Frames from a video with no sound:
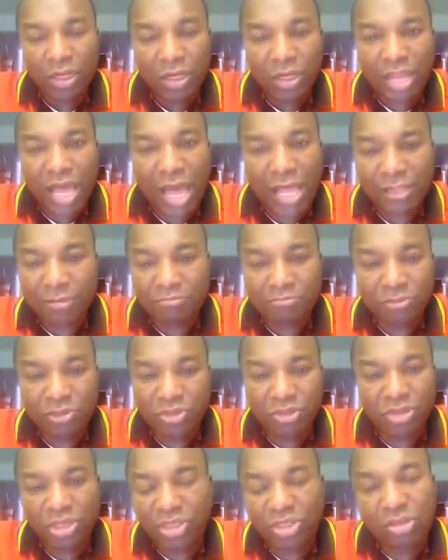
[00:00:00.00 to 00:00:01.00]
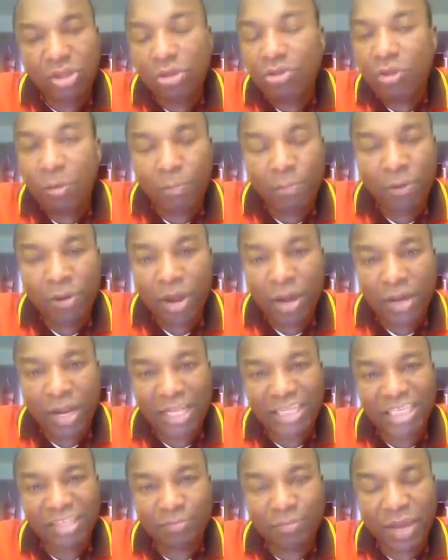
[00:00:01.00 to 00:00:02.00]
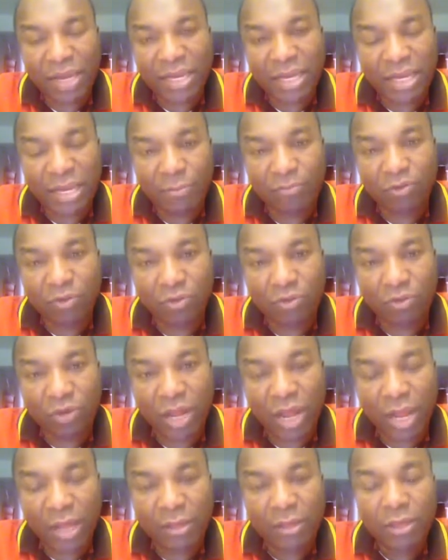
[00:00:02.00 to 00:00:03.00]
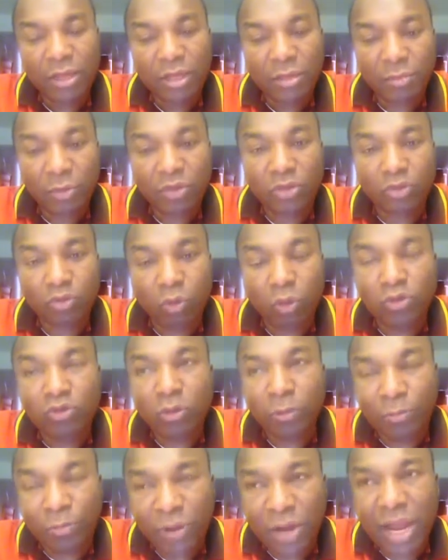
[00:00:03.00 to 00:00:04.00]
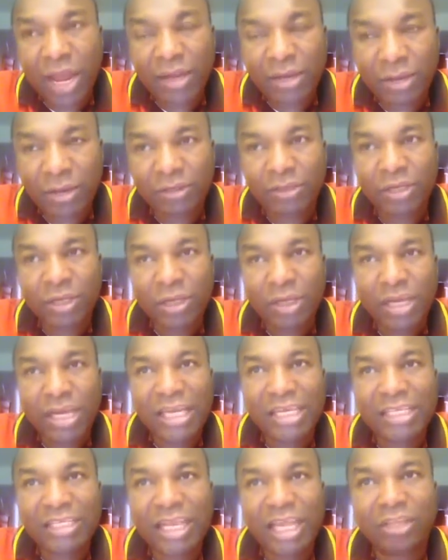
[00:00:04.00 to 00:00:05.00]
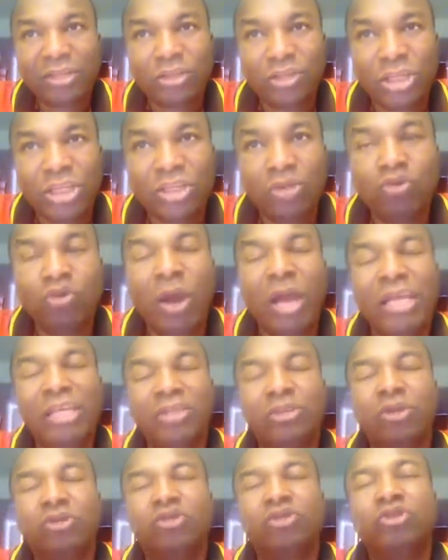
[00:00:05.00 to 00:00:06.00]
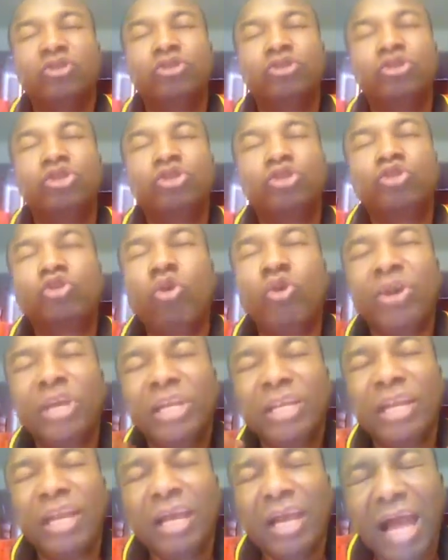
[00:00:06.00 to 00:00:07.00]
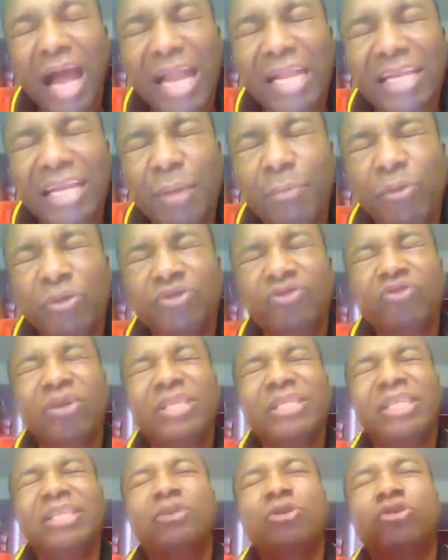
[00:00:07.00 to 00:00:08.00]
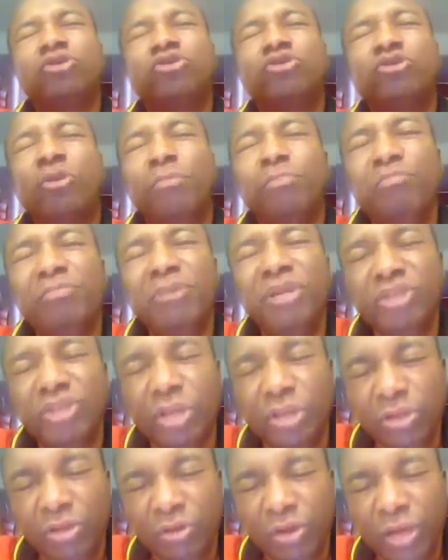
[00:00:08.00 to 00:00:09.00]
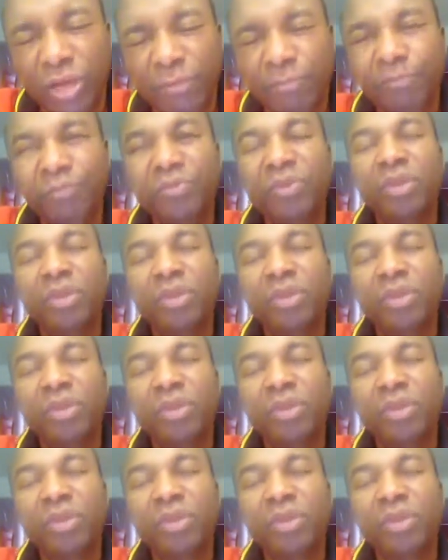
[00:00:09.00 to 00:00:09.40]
that it's not your prayer that is begging him to do that. But what your prayer does is that it's just showing and demonstrating your submission to him.